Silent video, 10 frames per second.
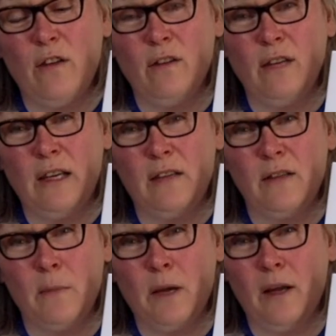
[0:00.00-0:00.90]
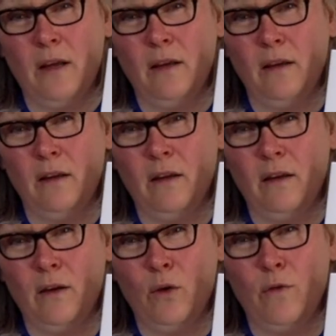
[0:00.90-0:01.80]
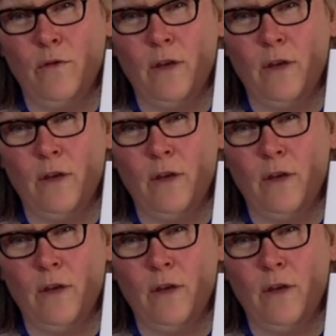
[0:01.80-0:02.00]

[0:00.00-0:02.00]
link to my coffee